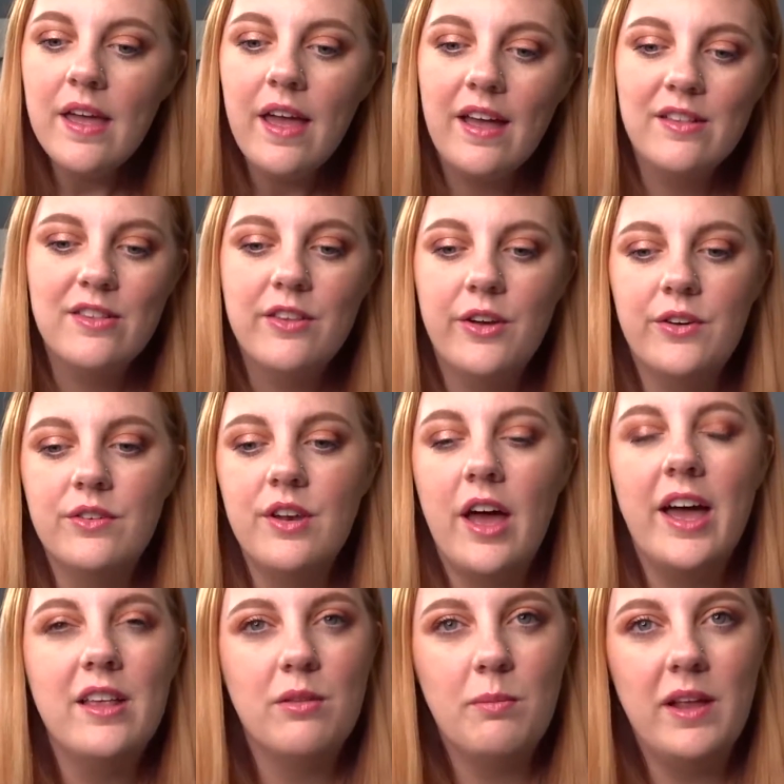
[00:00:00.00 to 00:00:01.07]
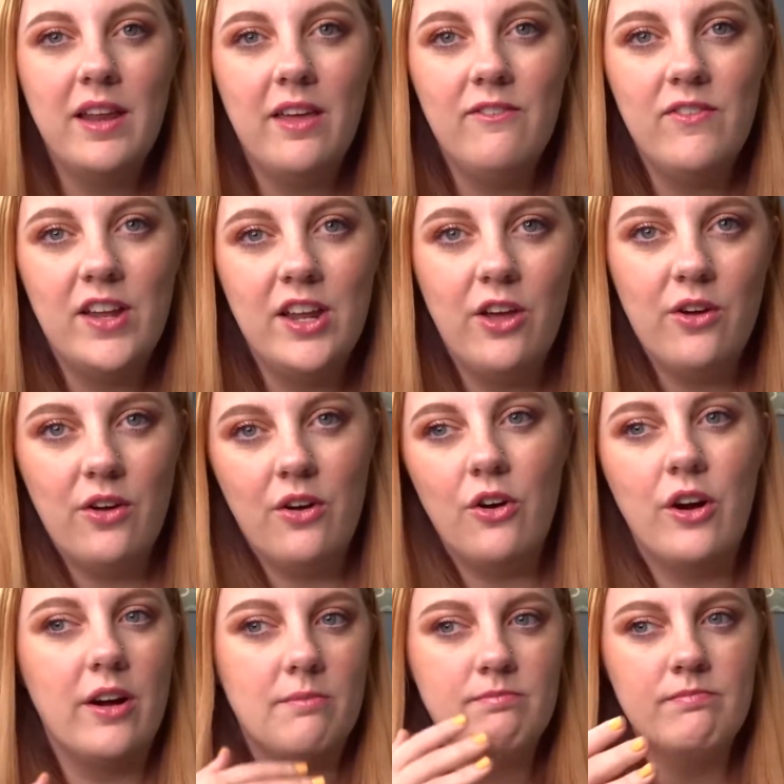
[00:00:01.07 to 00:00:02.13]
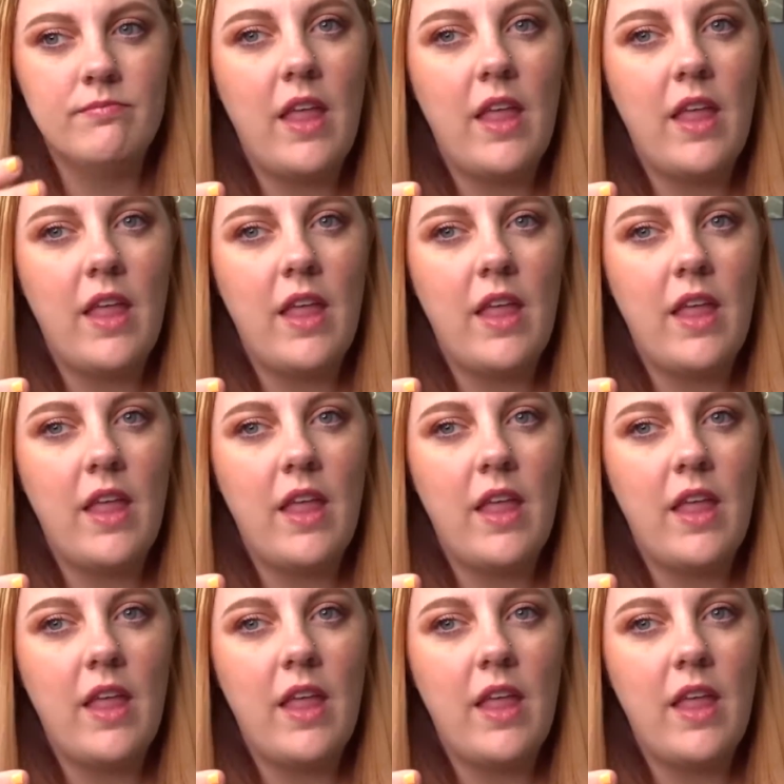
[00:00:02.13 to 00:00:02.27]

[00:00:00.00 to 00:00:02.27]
and so not as many video or